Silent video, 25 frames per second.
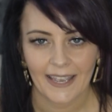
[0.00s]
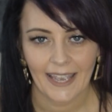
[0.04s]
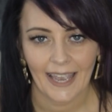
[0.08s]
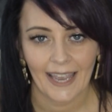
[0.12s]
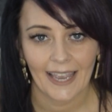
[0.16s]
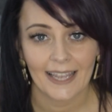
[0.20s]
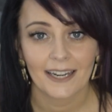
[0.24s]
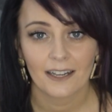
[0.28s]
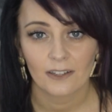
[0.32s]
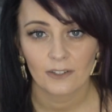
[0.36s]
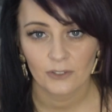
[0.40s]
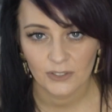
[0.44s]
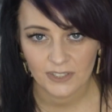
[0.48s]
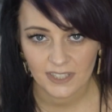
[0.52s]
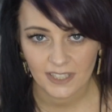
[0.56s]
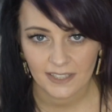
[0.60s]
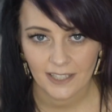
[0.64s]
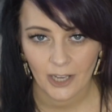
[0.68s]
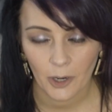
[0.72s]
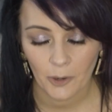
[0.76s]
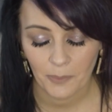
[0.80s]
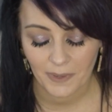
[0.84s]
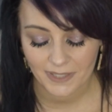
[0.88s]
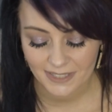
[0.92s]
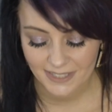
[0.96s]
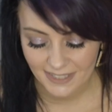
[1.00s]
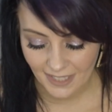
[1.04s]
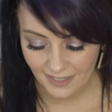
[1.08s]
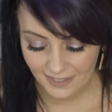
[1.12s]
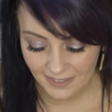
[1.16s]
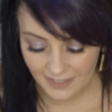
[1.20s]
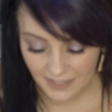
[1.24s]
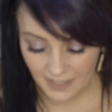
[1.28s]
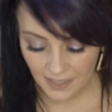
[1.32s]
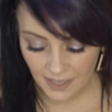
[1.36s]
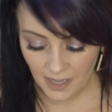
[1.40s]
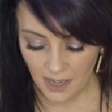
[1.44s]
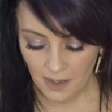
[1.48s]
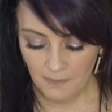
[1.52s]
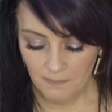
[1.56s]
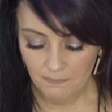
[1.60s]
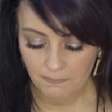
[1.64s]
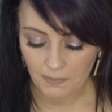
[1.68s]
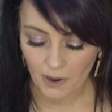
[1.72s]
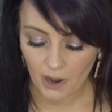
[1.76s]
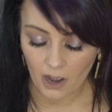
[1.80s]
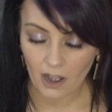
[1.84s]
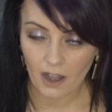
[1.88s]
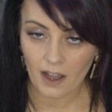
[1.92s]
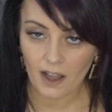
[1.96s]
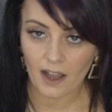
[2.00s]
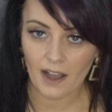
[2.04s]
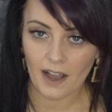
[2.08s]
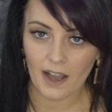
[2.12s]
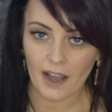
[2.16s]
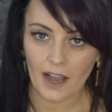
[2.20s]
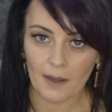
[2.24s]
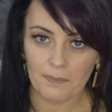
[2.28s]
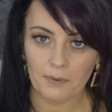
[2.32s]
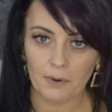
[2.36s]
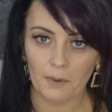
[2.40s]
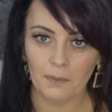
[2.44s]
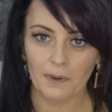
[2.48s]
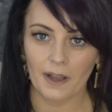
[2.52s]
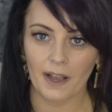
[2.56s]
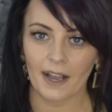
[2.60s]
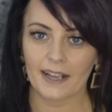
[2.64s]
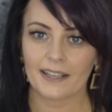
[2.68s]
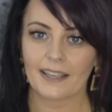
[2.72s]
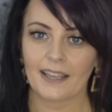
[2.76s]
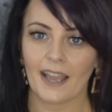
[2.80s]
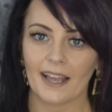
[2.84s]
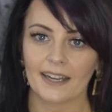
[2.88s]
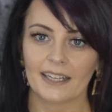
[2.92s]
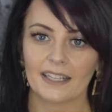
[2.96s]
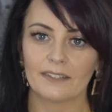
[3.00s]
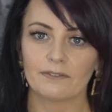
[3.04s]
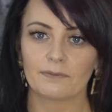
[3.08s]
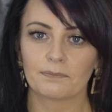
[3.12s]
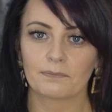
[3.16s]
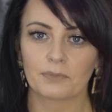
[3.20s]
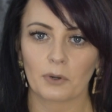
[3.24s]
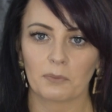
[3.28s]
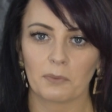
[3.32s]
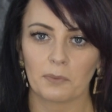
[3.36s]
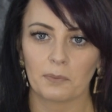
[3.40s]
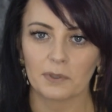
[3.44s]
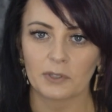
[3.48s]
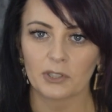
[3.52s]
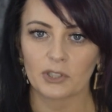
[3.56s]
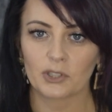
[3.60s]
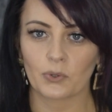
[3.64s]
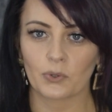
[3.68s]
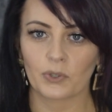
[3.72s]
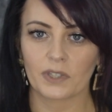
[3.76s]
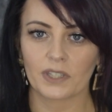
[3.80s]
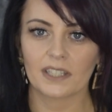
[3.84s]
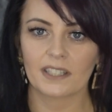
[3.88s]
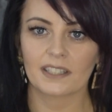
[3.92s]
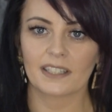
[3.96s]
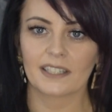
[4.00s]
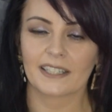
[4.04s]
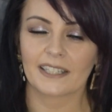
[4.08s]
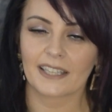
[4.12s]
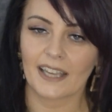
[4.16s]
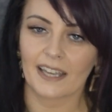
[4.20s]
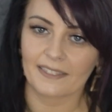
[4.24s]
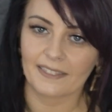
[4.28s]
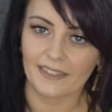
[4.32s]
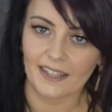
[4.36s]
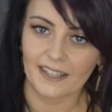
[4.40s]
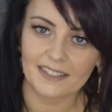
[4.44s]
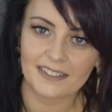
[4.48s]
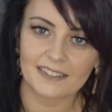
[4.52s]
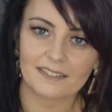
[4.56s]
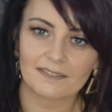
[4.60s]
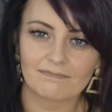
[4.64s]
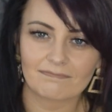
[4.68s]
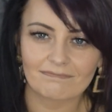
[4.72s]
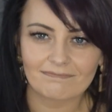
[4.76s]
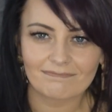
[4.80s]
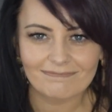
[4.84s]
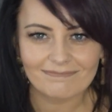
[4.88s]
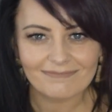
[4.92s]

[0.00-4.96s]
kind of looks a little bit silly, but I can't even probably show you like in this